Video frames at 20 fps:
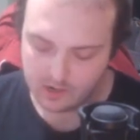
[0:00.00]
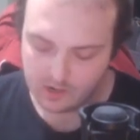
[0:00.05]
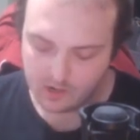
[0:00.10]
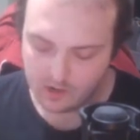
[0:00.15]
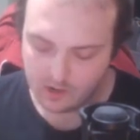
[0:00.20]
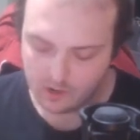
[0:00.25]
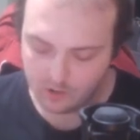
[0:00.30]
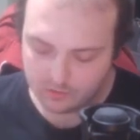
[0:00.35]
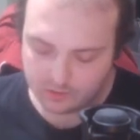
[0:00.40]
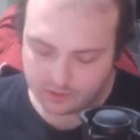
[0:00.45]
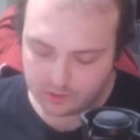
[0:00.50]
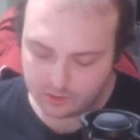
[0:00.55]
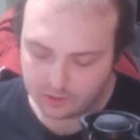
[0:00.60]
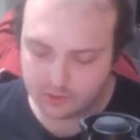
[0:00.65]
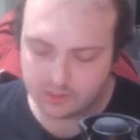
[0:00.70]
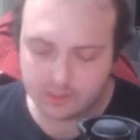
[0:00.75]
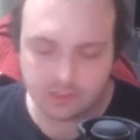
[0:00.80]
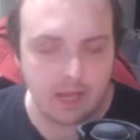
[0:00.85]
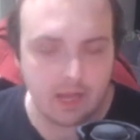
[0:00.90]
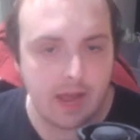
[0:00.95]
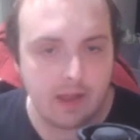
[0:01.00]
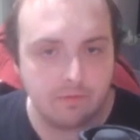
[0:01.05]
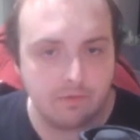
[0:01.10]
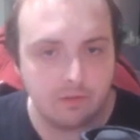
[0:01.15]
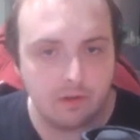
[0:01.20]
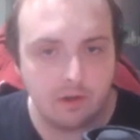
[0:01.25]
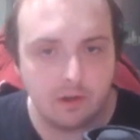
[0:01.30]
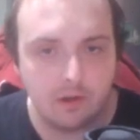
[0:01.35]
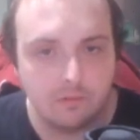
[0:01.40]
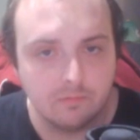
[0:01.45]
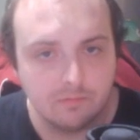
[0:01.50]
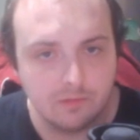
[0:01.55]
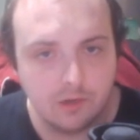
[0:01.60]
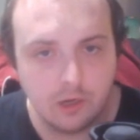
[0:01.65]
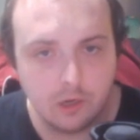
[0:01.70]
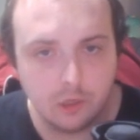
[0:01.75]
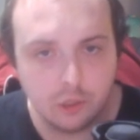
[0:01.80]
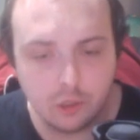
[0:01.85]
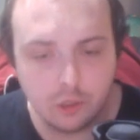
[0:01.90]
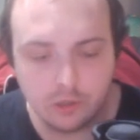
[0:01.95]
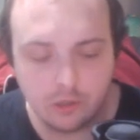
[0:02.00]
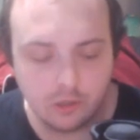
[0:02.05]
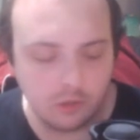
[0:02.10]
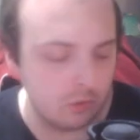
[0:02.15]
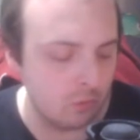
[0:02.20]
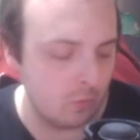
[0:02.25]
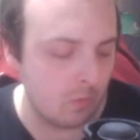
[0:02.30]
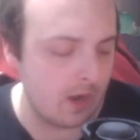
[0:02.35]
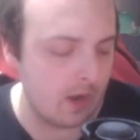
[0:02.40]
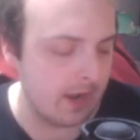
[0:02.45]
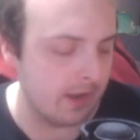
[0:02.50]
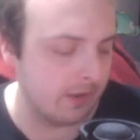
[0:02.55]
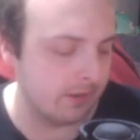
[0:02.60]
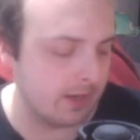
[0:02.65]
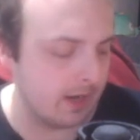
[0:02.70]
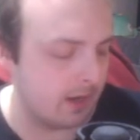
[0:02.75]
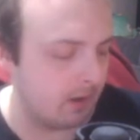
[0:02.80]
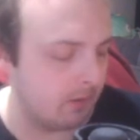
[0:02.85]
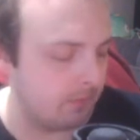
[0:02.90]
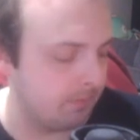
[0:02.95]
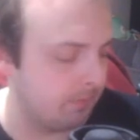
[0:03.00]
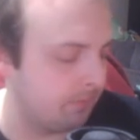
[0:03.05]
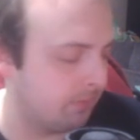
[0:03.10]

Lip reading: OCG has had for a good little while now.